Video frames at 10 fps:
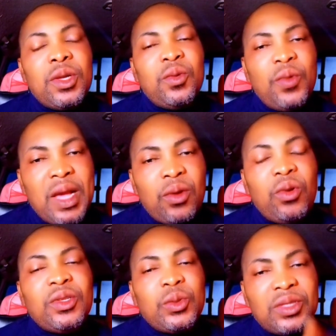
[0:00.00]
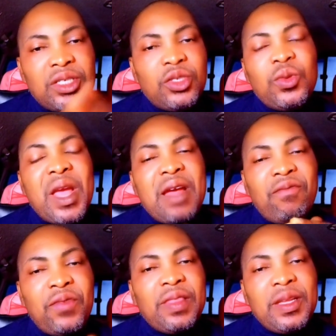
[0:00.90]
We are going to teach you
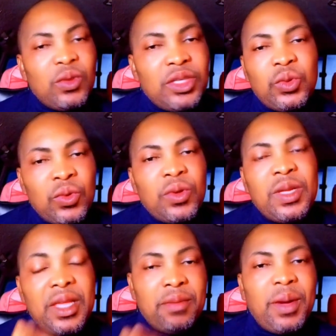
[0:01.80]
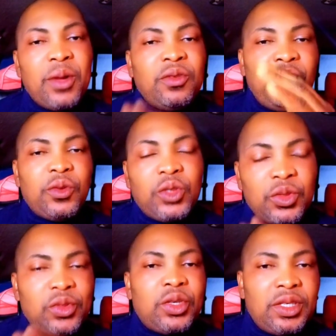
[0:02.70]
everything you need to know about
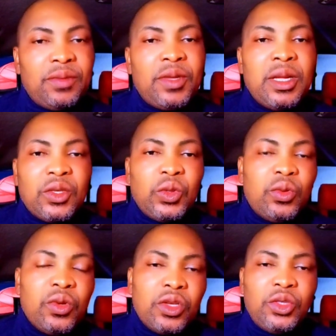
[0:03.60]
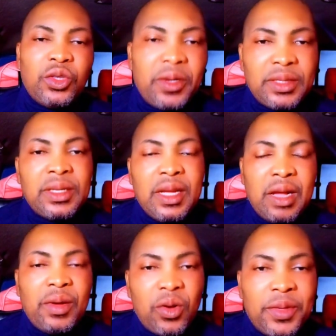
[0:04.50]
futures trading. So join
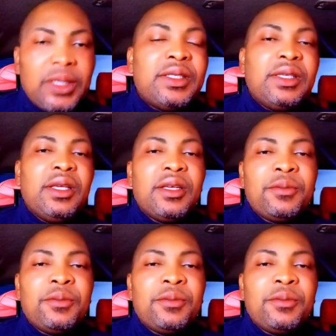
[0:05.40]
our community.